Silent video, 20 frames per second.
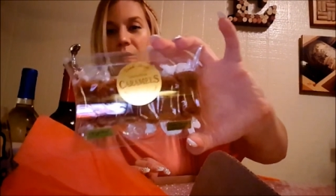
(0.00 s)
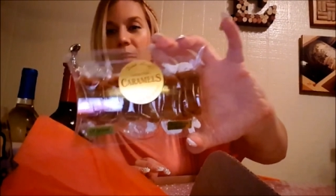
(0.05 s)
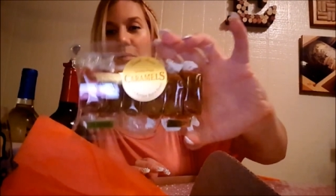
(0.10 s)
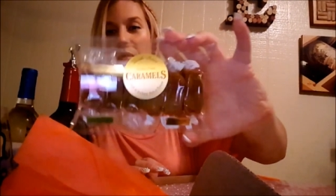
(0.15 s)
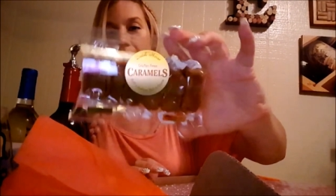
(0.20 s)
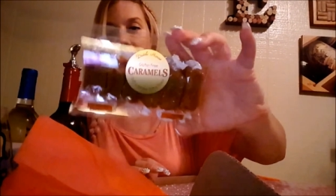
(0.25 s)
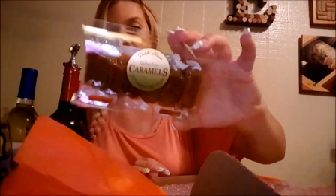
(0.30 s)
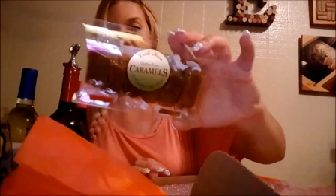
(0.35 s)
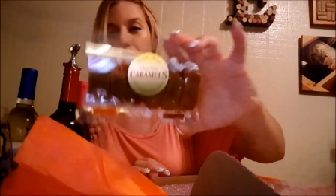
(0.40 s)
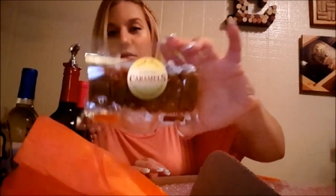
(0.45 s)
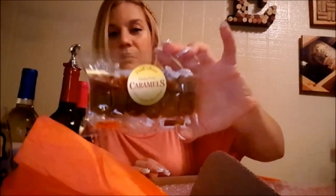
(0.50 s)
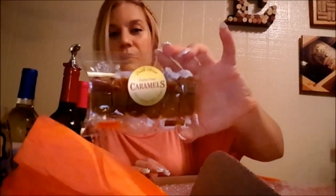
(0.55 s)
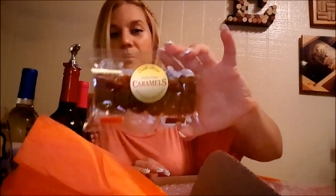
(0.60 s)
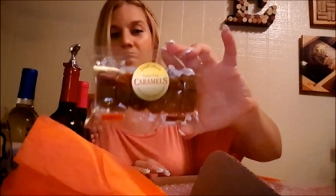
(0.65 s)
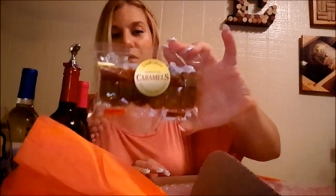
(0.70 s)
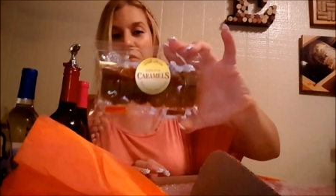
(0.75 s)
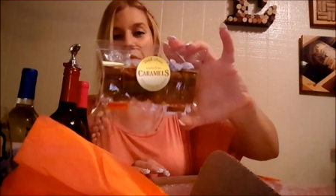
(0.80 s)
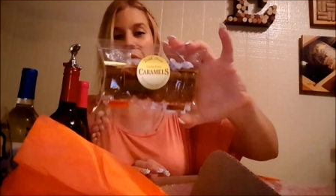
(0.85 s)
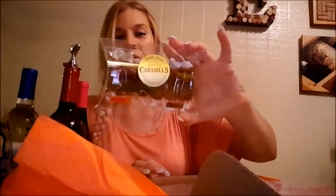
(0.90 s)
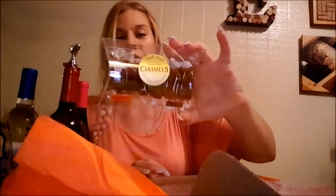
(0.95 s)
Maybe they
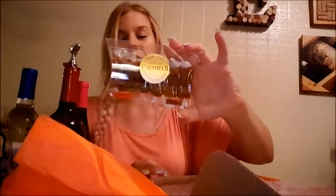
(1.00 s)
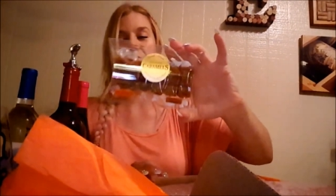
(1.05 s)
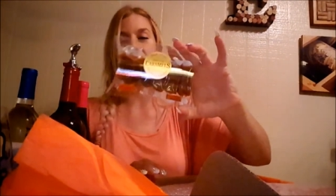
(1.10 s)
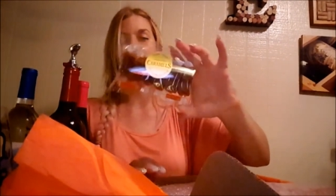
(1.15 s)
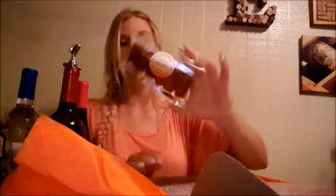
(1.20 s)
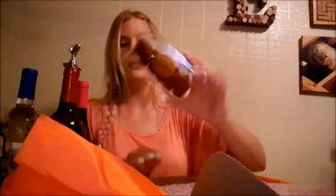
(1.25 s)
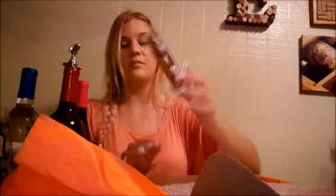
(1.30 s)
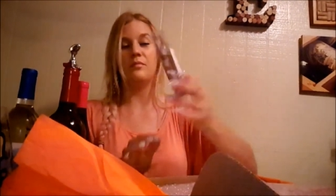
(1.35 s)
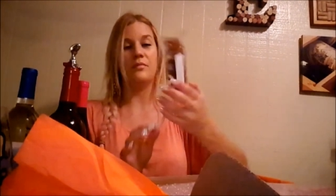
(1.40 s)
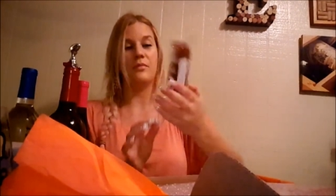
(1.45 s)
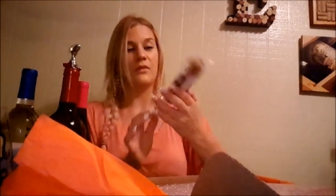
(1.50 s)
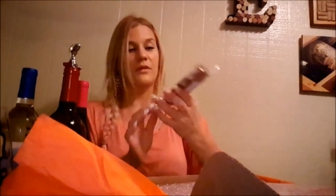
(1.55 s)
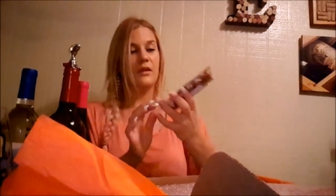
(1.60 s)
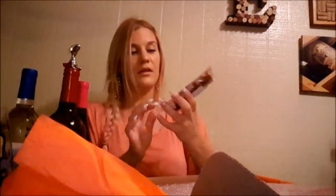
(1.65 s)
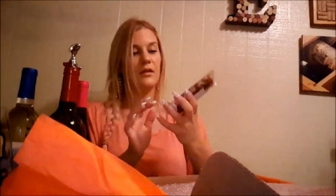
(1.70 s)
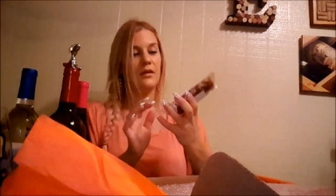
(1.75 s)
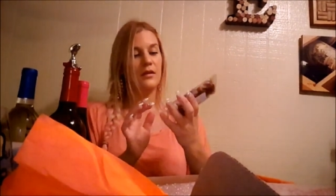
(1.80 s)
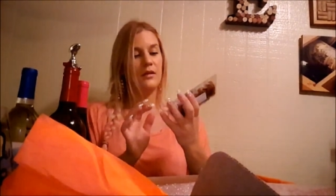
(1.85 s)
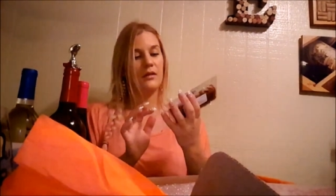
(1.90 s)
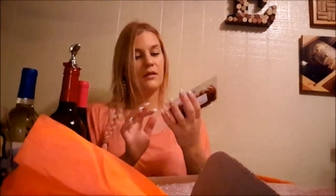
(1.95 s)
don't. Maybe you just eat them.
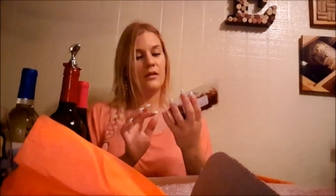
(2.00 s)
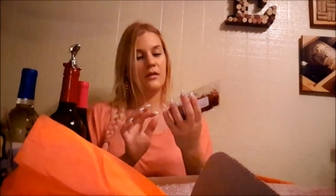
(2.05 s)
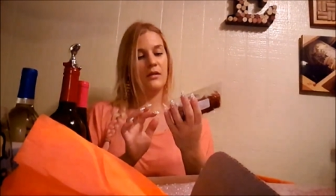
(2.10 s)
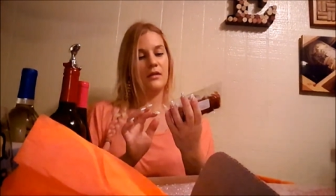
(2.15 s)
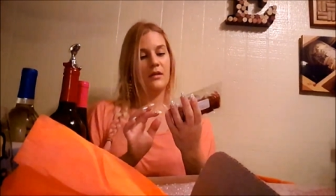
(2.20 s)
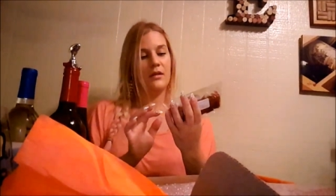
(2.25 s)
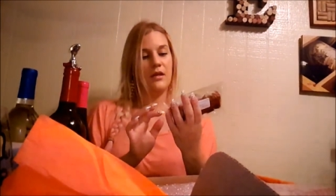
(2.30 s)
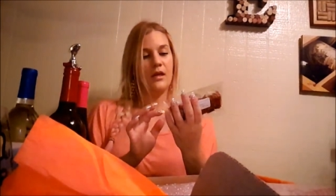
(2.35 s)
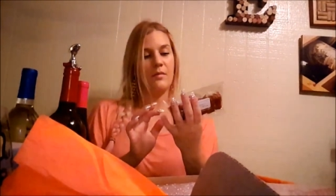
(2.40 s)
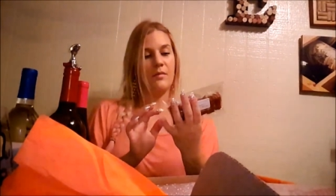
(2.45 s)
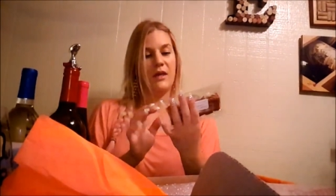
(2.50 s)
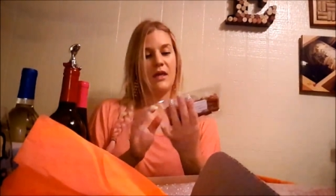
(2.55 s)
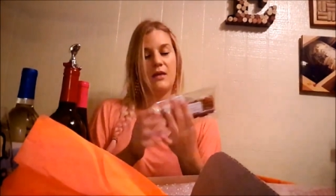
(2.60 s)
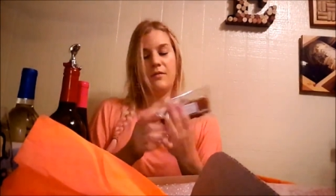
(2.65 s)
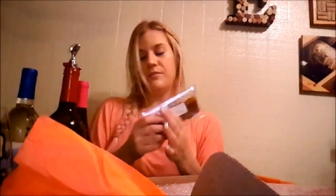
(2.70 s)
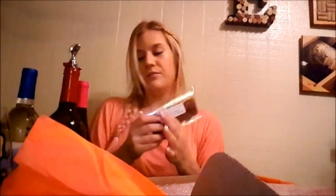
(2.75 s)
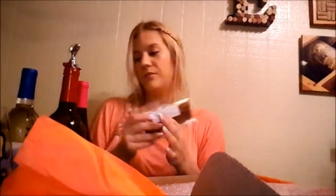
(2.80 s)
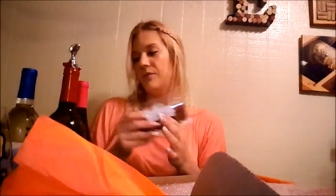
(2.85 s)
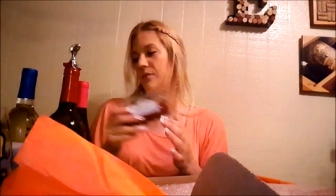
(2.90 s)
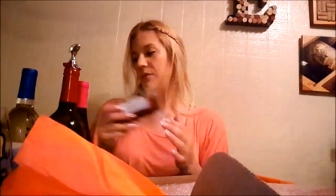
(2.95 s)
Yummy.
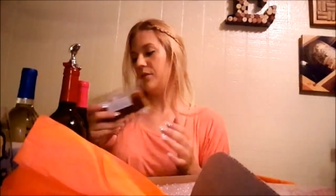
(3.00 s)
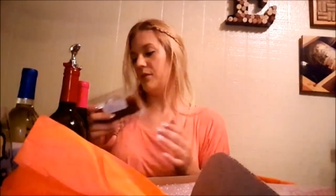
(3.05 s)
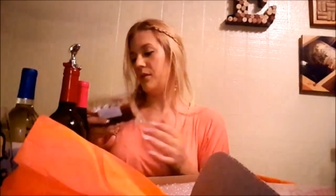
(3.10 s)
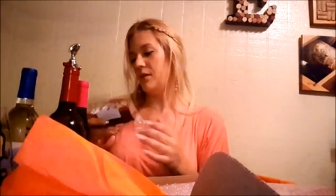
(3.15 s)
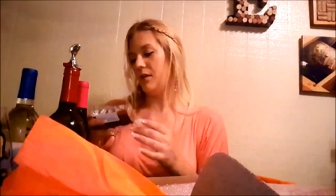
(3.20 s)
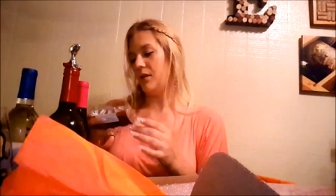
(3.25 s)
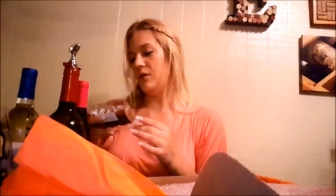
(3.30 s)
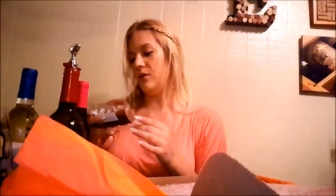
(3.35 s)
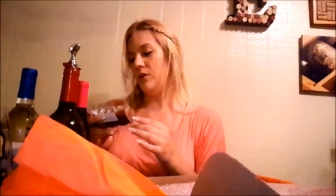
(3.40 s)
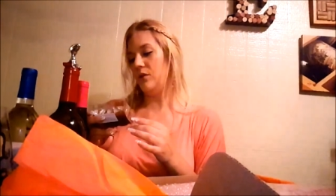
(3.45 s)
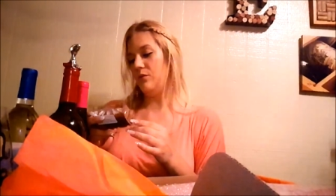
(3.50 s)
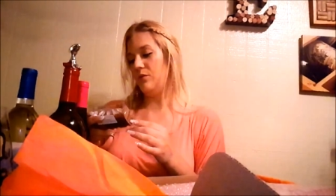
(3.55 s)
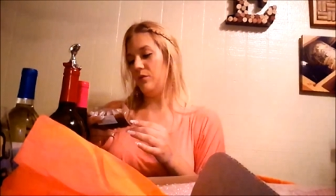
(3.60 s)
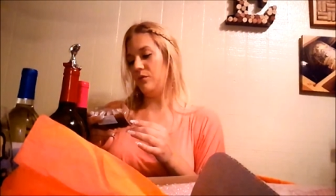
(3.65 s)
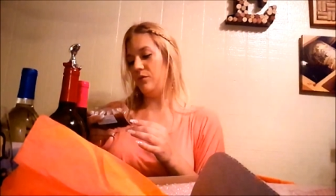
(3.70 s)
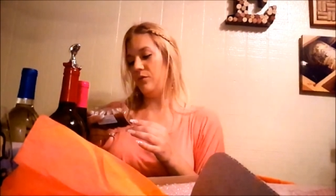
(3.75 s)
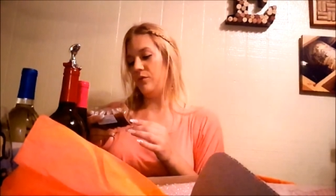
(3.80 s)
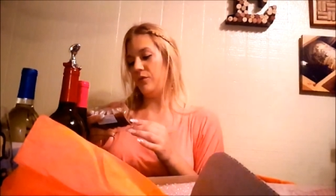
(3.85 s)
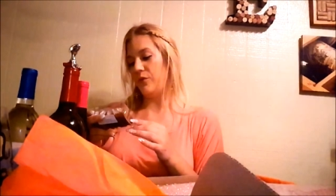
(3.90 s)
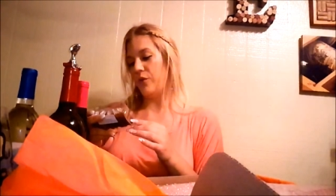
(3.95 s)

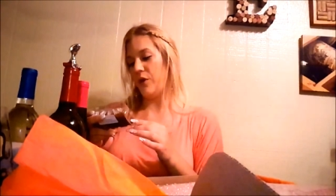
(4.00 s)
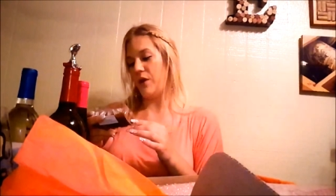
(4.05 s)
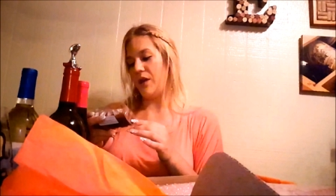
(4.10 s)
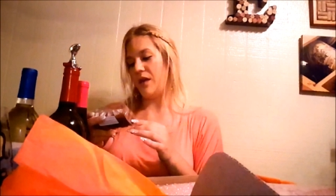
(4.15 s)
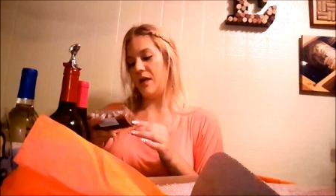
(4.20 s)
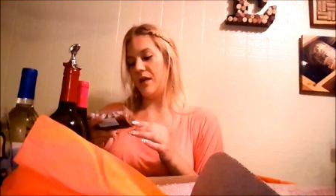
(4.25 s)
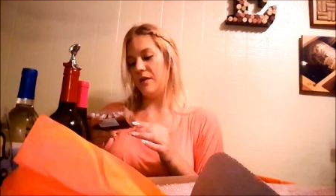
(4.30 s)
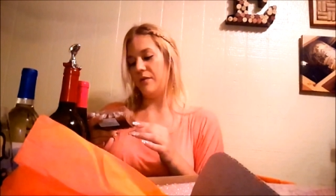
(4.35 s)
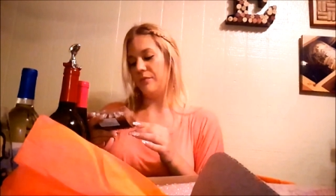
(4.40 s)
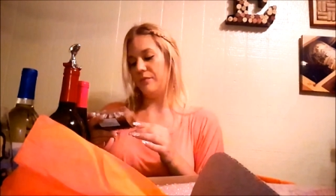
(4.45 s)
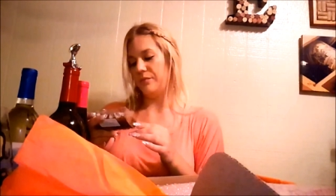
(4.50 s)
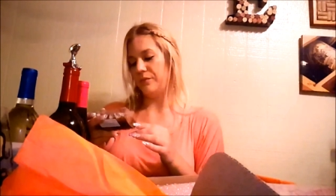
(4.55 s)
Gluten-free.